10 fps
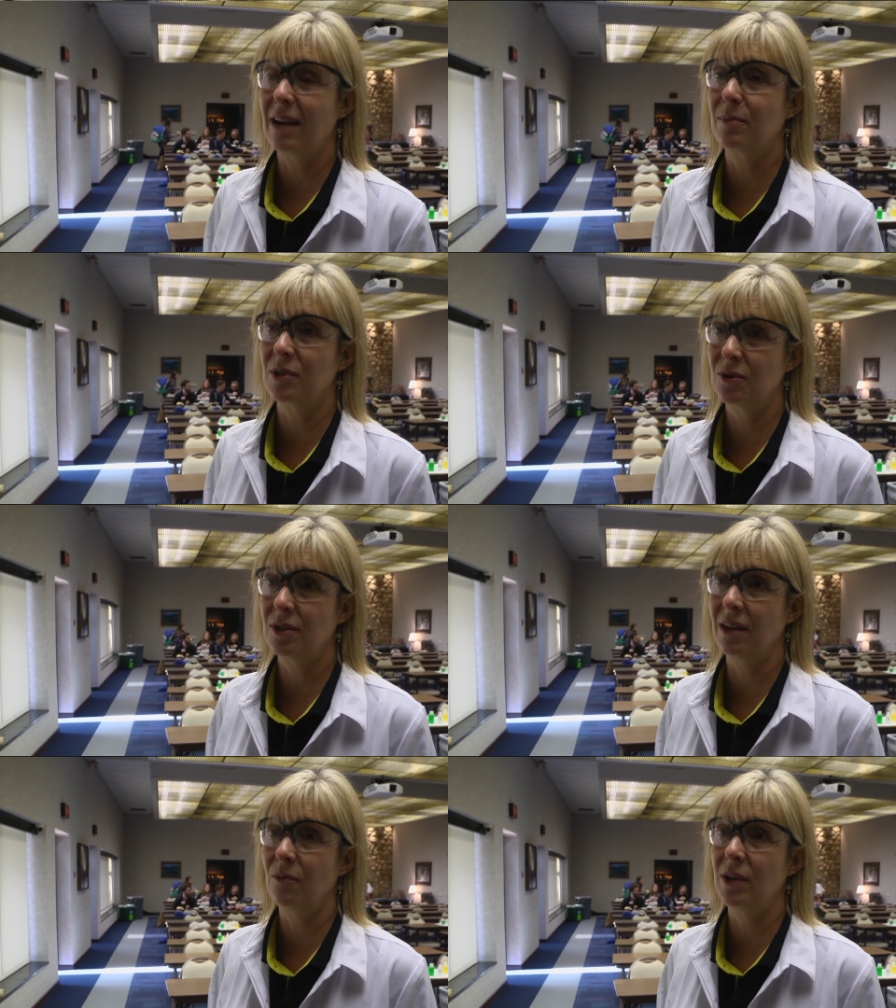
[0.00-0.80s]
of
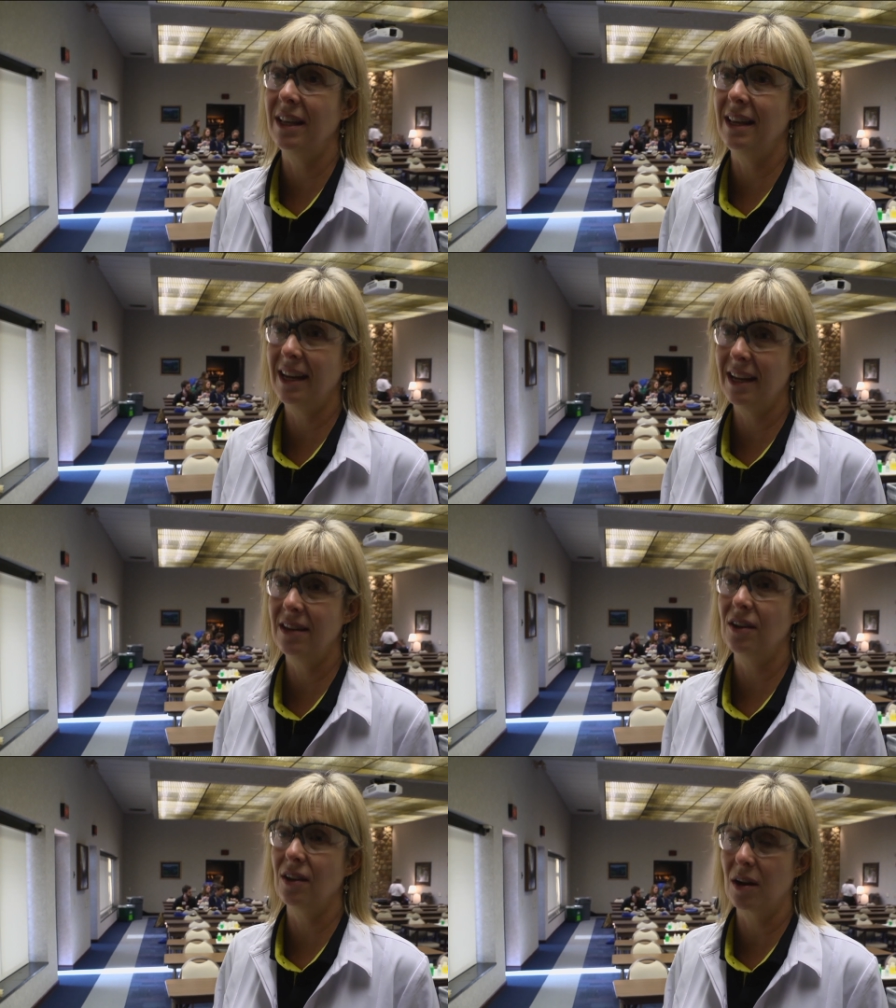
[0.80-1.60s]
opportunity and we need
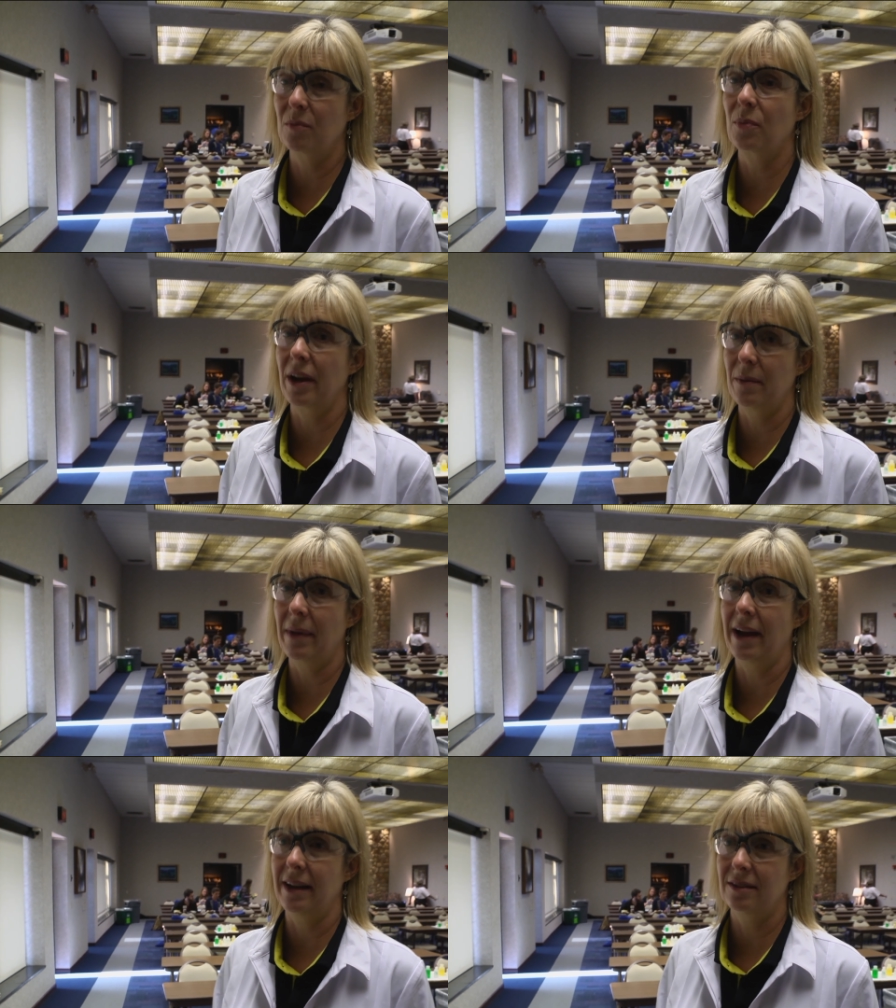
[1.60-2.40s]
young, bright
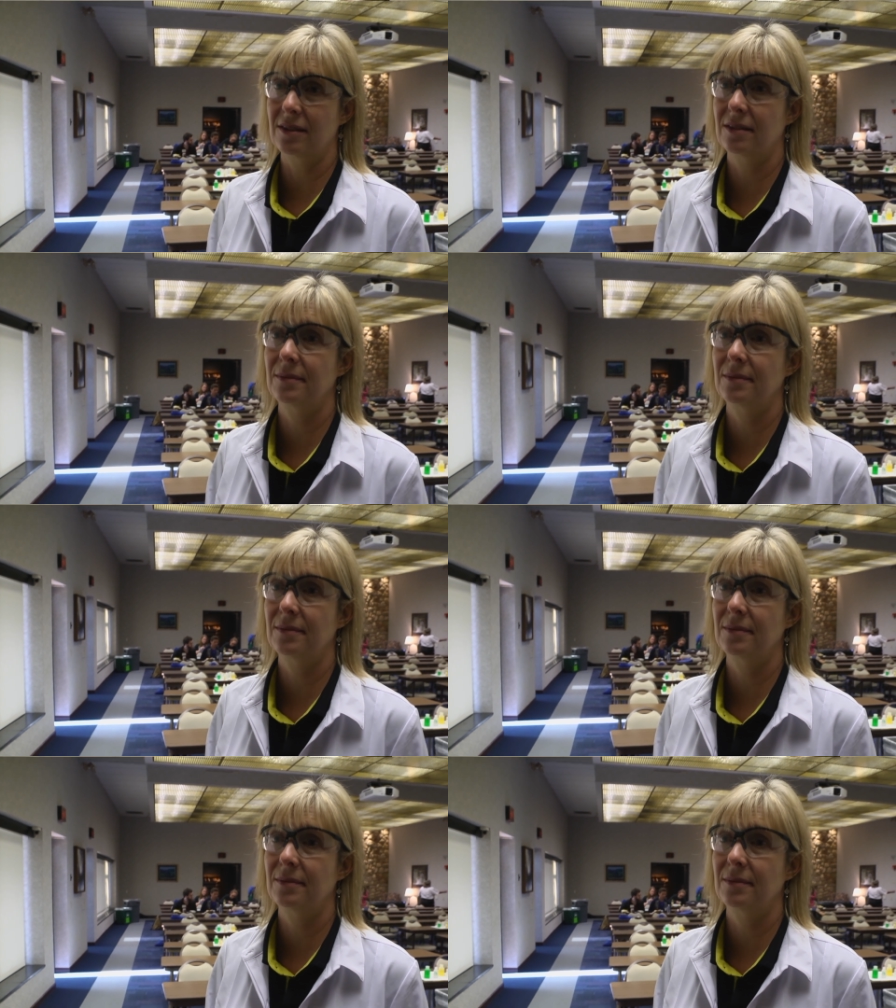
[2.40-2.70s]
minds.